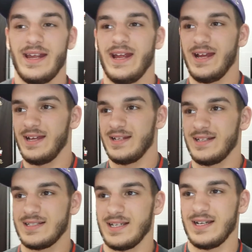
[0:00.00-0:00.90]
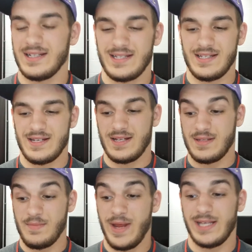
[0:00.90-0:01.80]
Yeah,
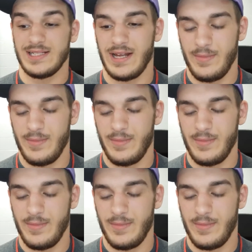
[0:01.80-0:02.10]
it's amazing.